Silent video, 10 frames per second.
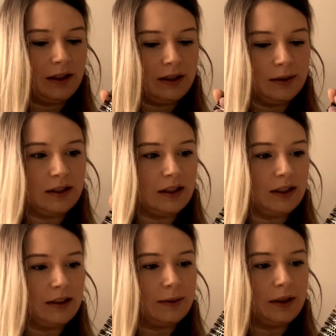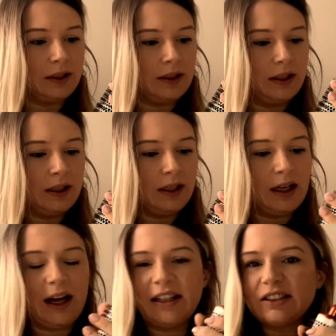one's a nice one.
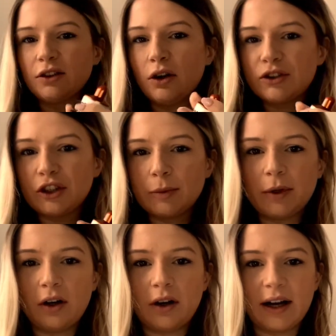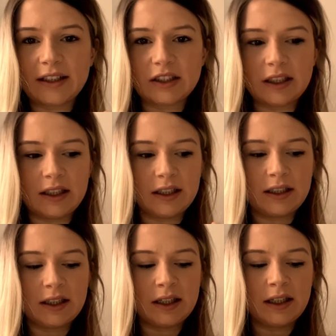And it's not super hot actually.
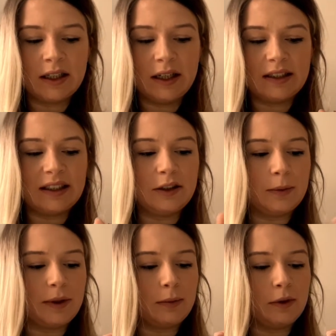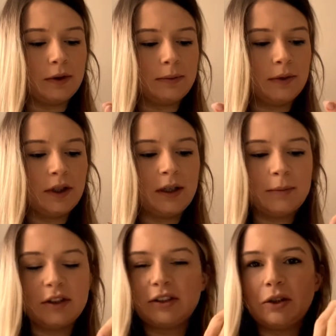It's a little bit warm,
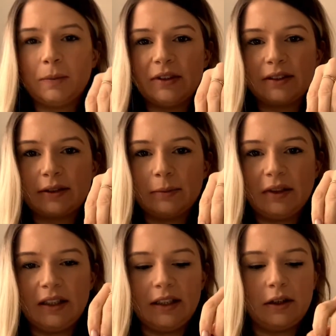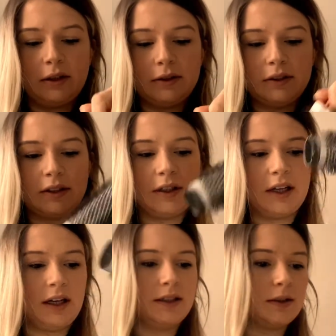but the top is completely cold. So
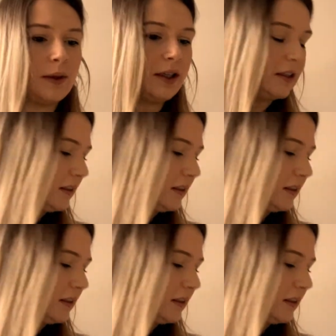yeah, it's quite easy